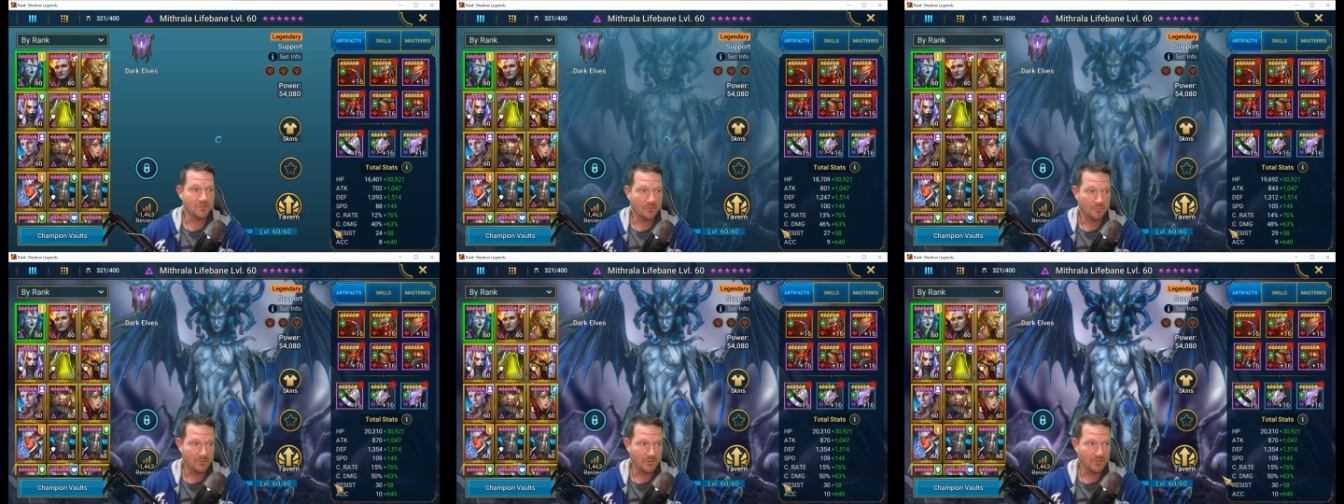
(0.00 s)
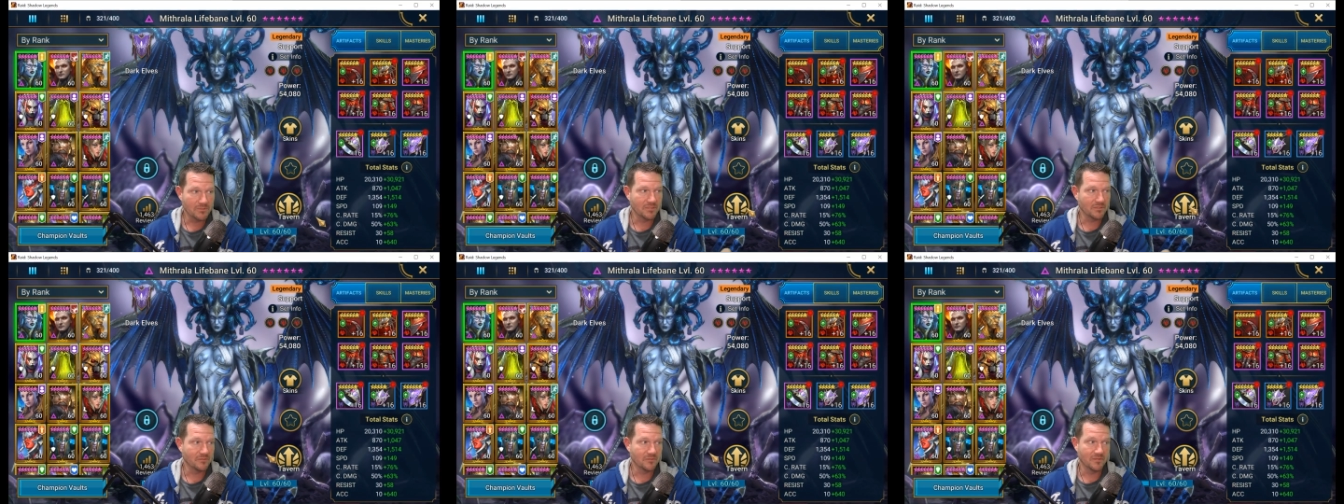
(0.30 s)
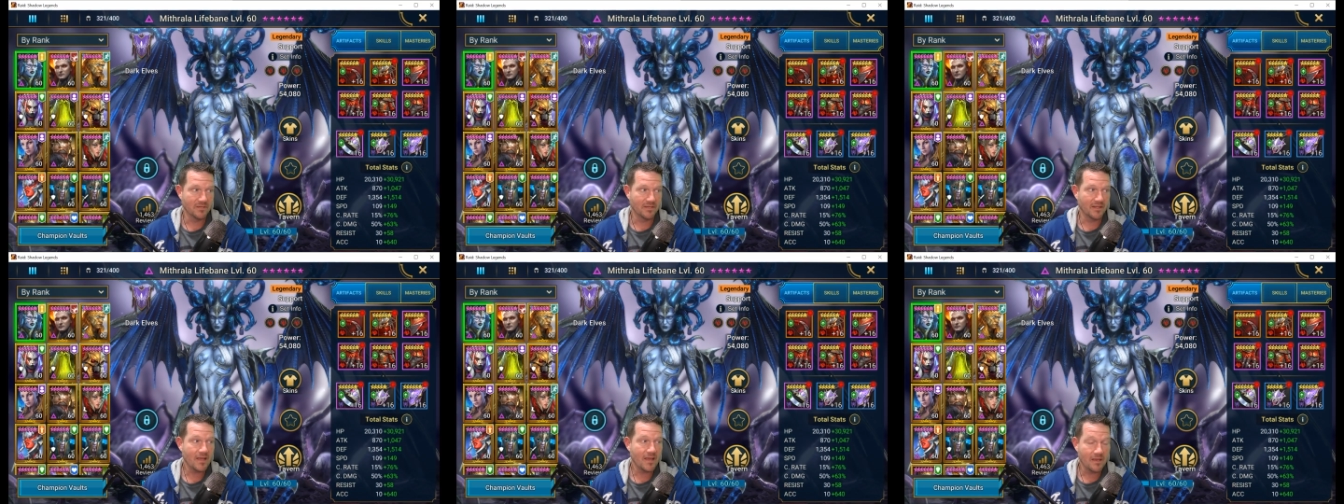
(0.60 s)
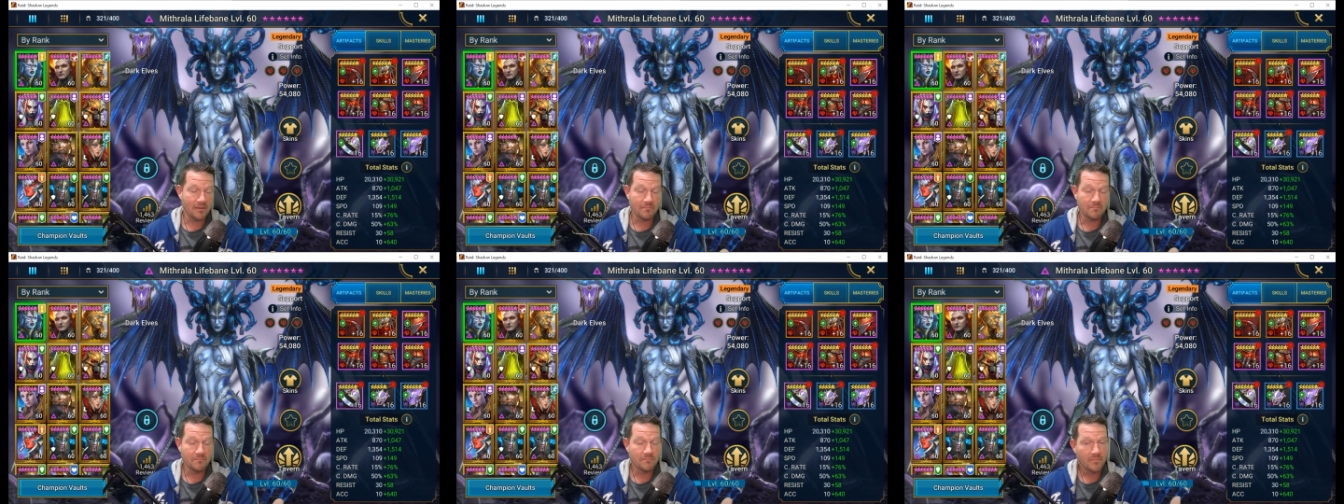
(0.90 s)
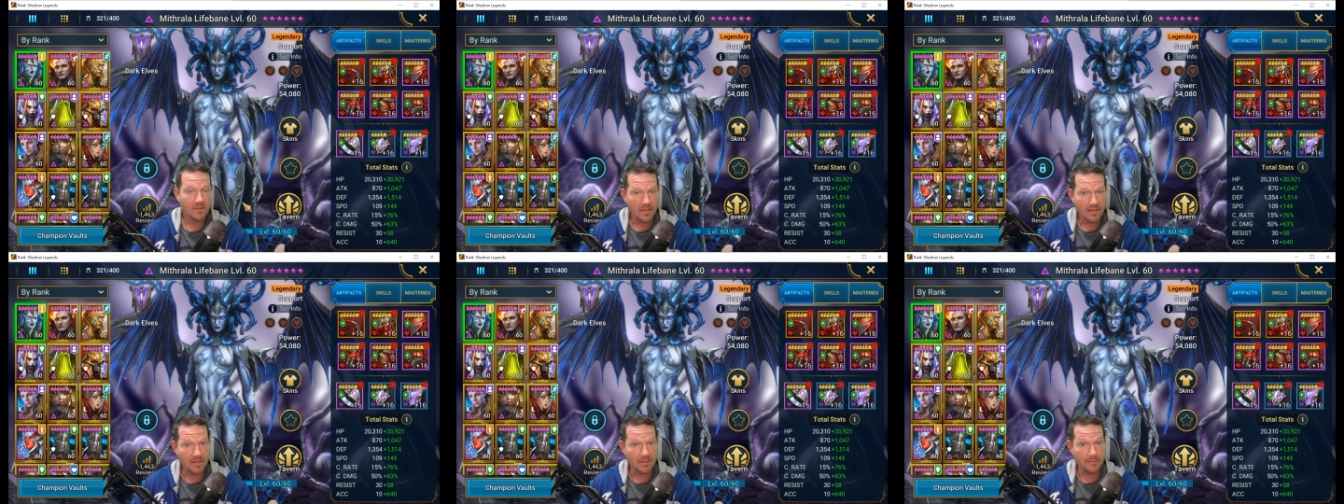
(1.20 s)
you're still pushing through the
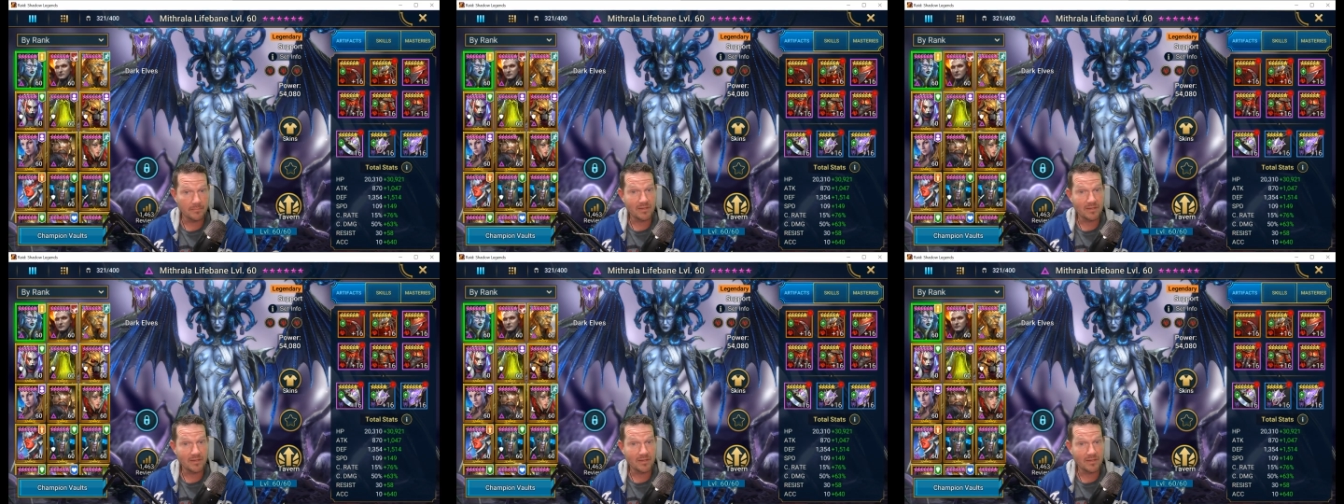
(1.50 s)
game, he